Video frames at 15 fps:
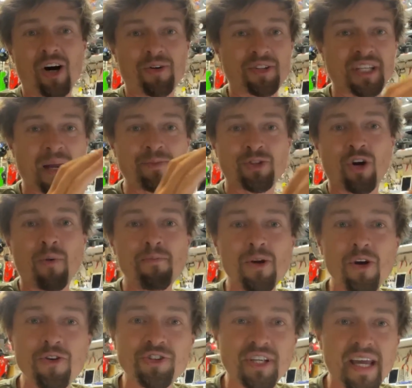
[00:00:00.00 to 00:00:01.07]
The same sort of
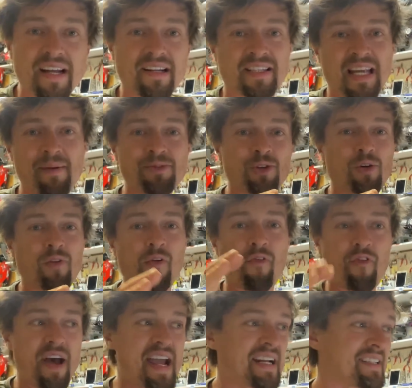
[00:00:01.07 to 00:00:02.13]
music, the same sort of
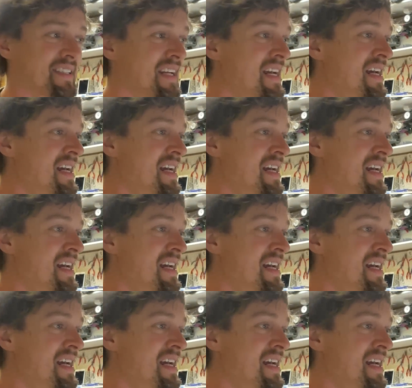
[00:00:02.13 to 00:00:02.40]
effects,